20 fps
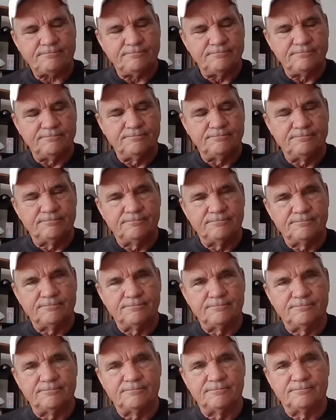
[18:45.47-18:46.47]

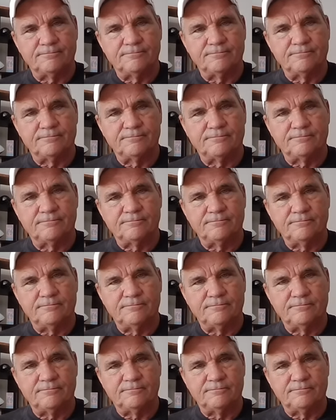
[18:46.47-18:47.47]

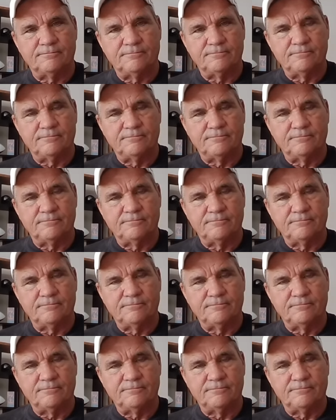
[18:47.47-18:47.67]
No words are spoken by the person on screen.